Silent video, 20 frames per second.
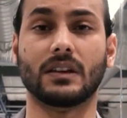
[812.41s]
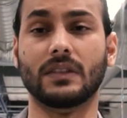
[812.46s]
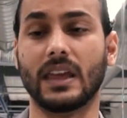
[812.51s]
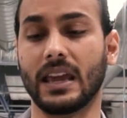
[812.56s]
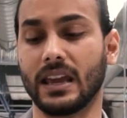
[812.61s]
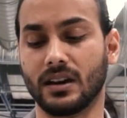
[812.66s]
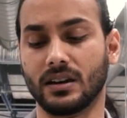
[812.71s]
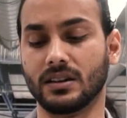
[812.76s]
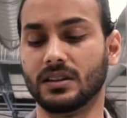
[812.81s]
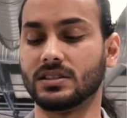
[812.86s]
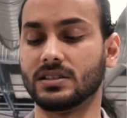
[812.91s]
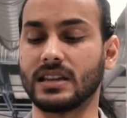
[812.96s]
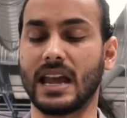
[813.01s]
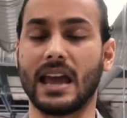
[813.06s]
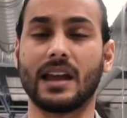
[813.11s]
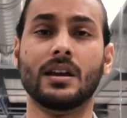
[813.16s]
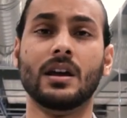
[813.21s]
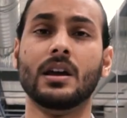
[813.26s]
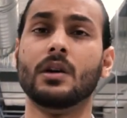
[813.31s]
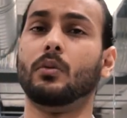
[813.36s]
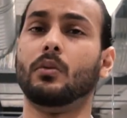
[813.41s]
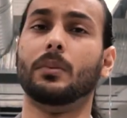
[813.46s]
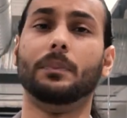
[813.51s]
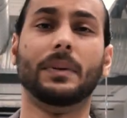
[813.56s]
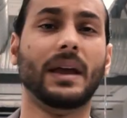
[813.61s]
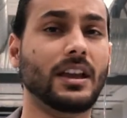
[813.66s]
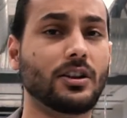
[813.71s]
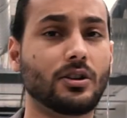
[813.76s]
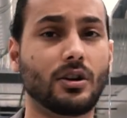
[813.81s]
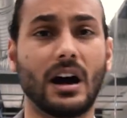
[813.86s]
If they can understand what
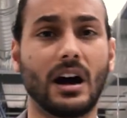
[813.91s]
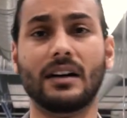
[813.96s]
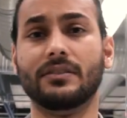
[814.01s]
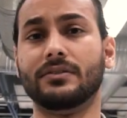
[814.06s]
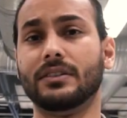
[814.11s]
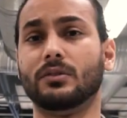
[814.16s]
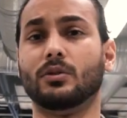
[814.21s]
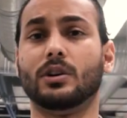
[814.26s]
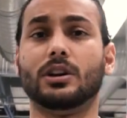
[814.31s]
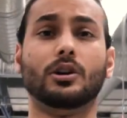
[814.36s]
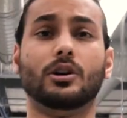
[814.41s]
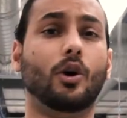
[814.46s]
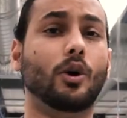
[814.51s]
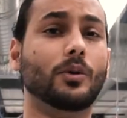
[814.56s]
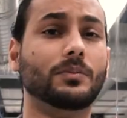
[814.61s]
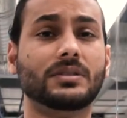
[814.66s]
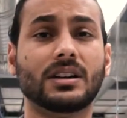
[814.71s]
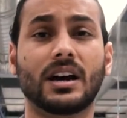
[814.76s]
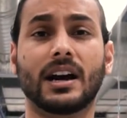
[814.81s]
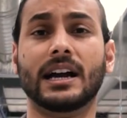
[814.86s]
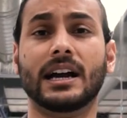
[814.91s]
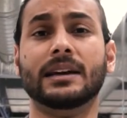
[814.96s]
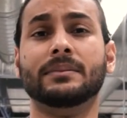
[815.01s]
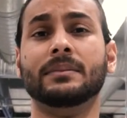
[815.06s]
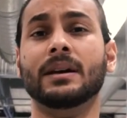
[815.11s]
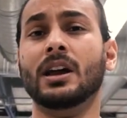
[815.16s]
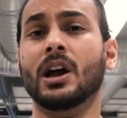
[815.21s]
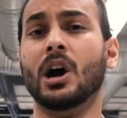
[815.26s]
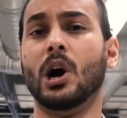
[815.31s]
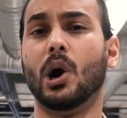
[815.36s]
pay you're offering, what home
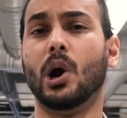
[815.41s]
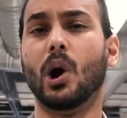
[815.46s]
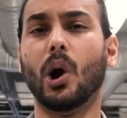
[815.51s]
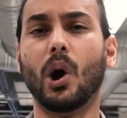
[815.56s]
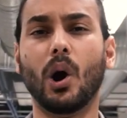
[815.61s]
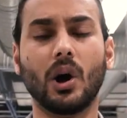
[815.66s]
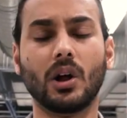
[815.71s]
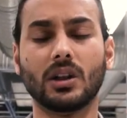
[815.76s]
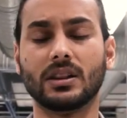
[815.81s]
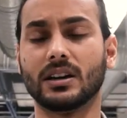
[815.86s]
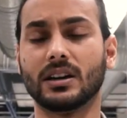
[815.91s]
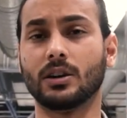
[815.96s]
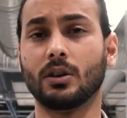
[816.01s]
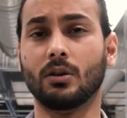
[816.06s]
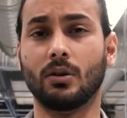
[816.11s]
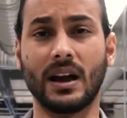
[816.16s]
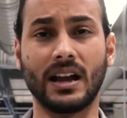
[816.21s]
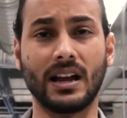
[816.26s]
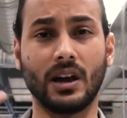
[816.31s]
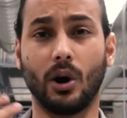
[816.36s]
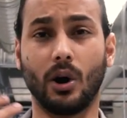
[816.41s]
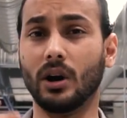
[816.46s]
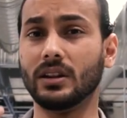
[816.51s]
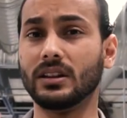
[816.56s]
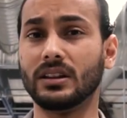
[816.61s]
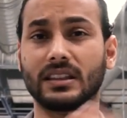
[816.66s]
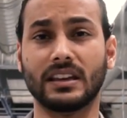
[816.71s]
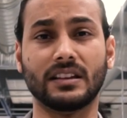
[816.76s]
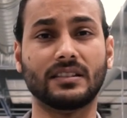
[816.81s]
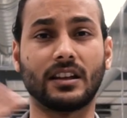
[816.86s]
time, all
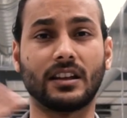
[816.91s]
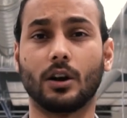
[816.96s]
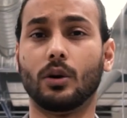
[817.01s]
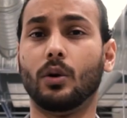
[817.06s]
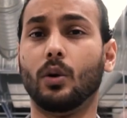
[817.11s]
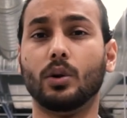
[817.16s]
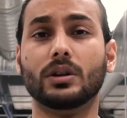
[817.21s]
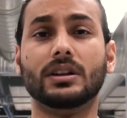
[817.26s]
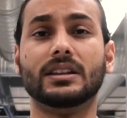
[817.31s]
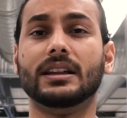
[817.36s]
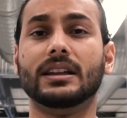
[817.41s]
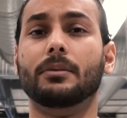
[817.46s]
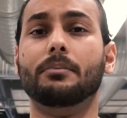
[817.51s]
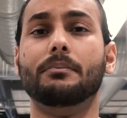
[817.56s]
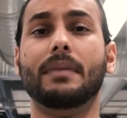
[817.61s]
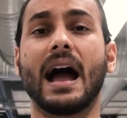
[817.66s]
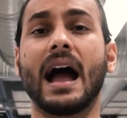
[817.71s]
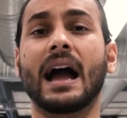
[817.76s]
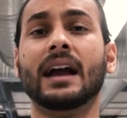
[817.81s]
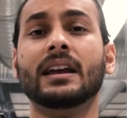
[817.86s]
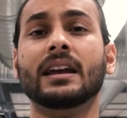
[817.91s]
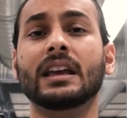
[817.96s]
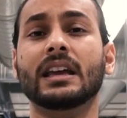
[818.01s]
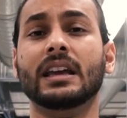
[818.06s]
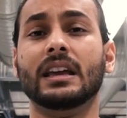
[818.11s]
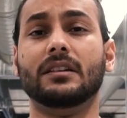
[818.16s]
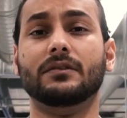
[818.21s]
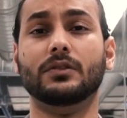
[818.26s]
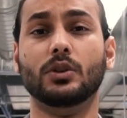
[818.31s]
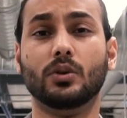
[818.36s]
the things that are holding them back,
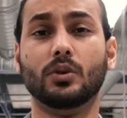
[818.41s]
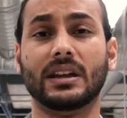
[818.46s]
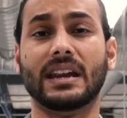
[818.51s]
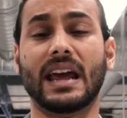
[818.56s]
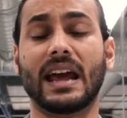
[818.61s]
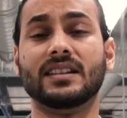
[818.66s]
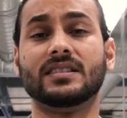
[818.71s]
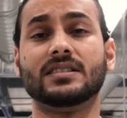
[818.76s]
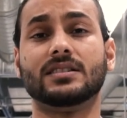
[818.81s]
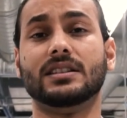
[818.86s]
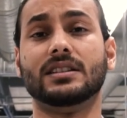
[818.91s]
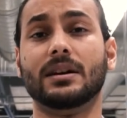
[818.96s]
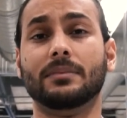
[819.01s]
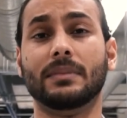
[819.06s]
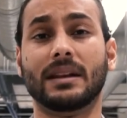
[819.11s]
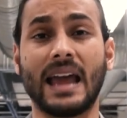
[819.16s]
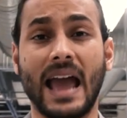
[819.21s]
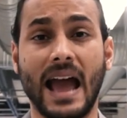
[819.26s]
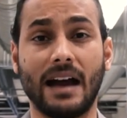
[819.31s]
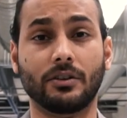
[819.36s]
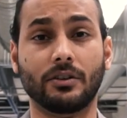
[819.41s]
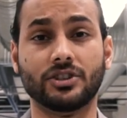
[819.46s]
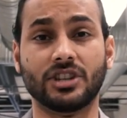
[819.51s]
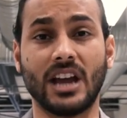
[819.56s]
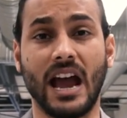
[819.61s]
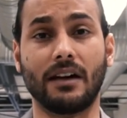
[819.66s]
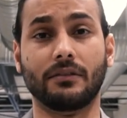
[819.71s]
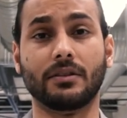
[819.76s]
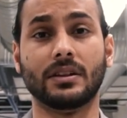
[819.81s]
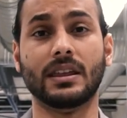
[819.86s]
if you can answer them and have a
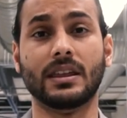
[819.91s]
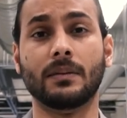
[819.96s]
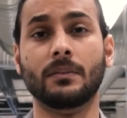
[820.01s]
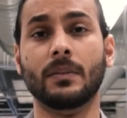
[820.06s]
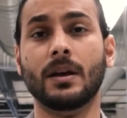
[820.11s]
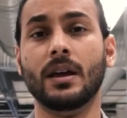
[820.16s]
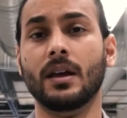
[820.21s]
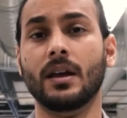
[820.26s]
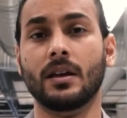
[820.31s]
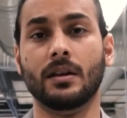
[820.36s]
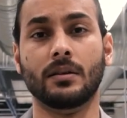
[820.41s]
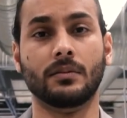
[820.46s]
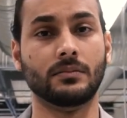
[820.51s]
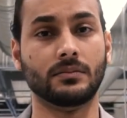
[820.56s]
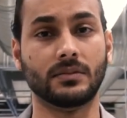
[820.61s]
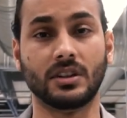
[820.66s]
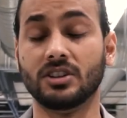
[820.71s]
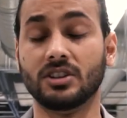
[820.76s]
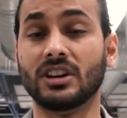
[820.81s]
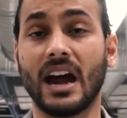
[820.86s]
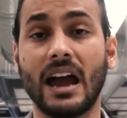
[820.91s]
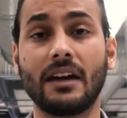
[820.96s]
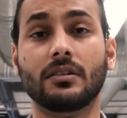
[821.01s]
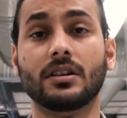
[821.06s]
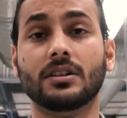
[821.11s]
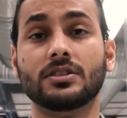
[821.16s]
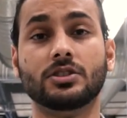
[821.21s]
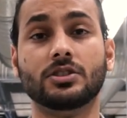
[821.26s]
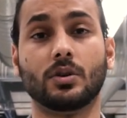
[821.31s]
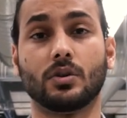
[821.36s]
chat with them, the
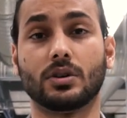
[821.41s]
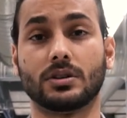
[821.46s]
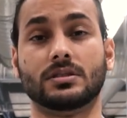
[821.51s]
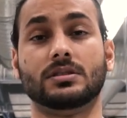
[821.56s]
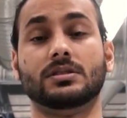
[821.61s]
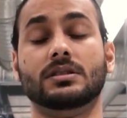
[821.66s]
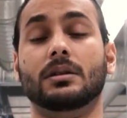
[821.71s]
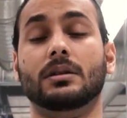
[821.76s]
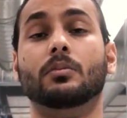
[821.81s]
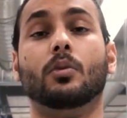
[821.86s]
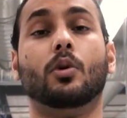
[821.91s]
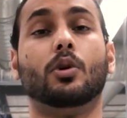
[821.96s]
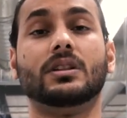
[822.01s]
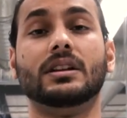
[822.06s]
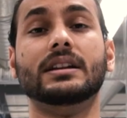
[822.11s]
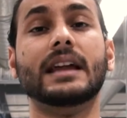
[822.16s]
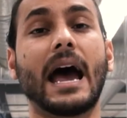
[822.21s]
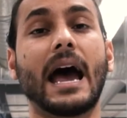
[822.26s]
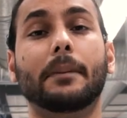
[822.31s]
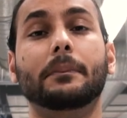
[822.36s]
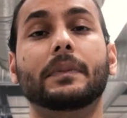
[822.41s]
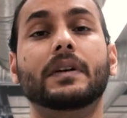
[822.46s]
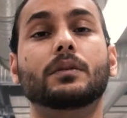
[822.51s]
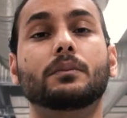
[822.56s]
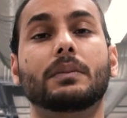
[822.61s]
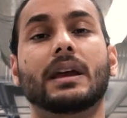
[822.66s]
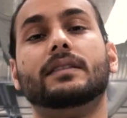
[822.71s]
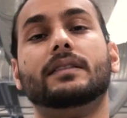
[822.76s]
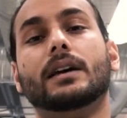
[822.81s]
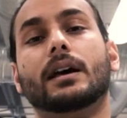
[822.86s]
driver is yours. They're more than happy to
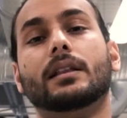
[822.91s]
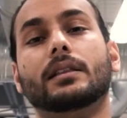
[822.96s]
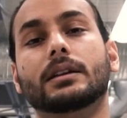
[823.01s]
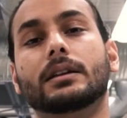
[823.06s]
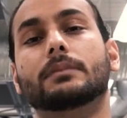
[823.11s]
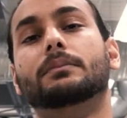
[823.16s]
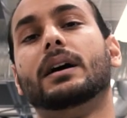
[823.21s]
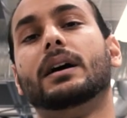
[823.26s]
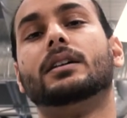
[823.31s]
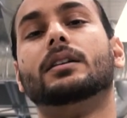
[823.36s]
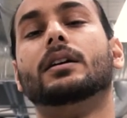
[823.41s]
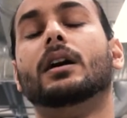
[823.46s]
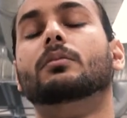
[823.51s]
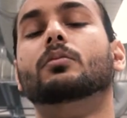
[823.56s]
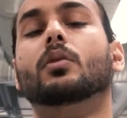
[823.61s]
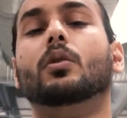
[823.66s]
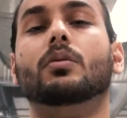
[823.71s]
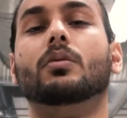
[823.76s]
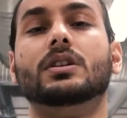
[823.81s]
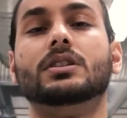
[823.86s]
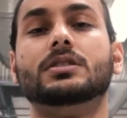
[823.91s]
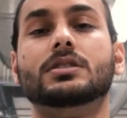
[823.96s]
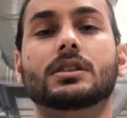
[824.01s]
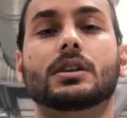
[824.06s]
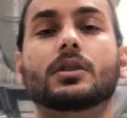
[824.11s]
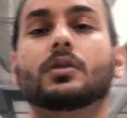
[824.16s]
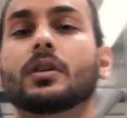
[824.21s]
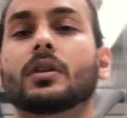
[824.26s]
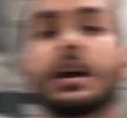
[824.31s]
make that leap and come over to you.